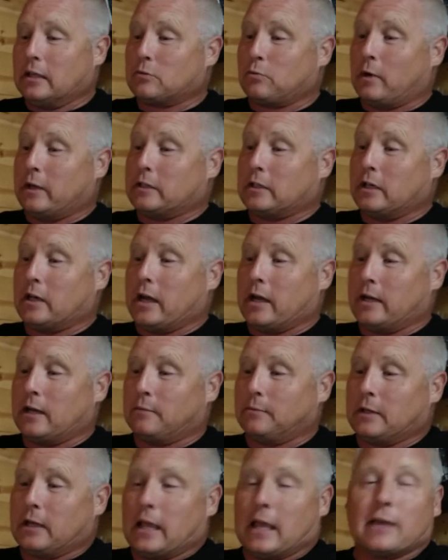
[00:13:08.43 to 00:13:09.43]
That's why tonight
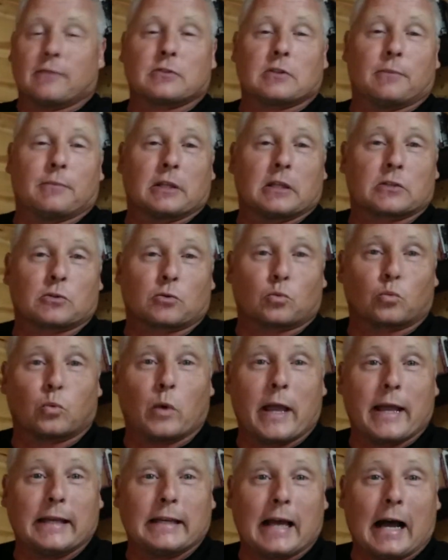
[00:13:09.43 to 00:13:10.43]
I'm going to have some of this
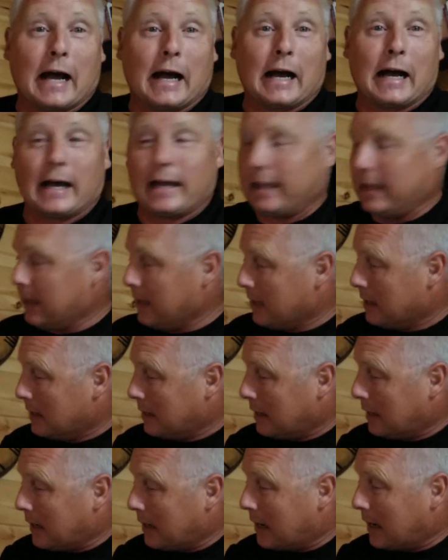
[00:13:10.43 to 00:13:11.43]
Red Eye
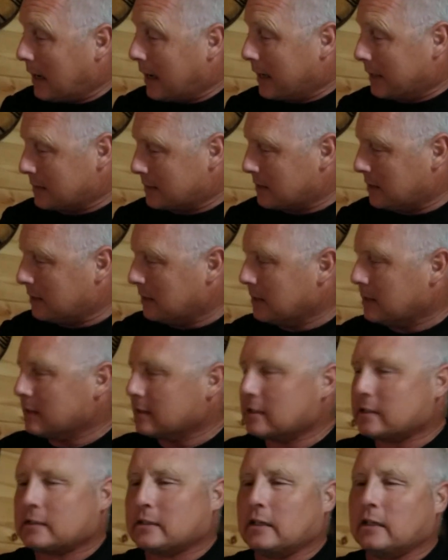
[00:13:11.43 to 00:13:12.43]
hot
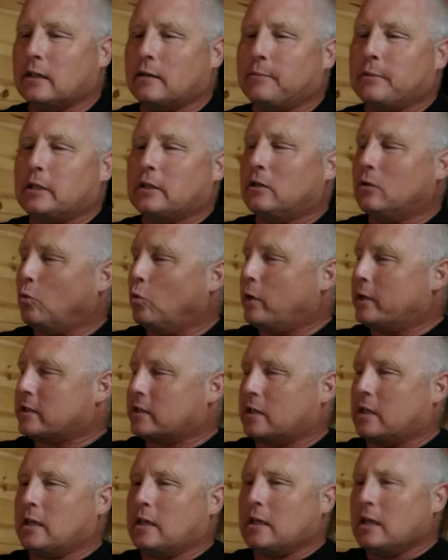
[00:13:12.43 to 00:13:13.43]
cinnamon
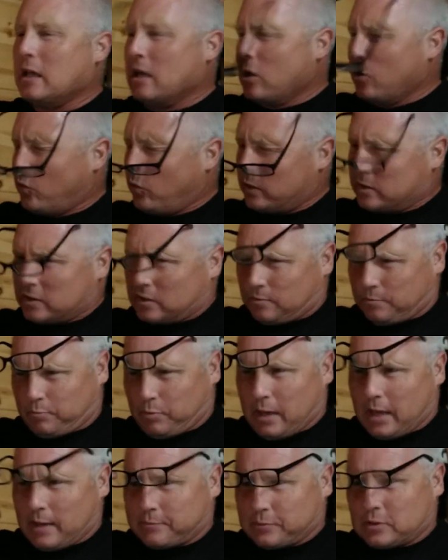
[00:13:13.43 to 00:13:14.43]
whiskey with some
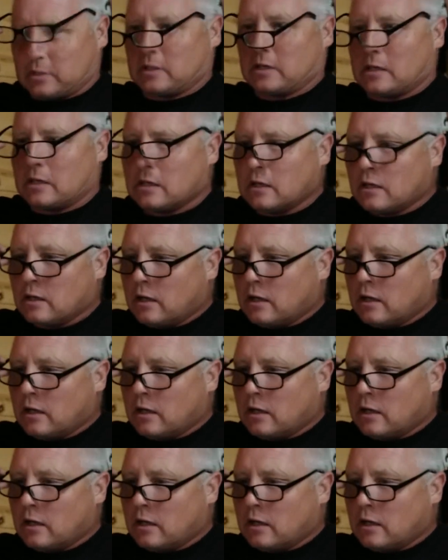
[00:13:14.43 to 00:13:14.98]
Pepsi.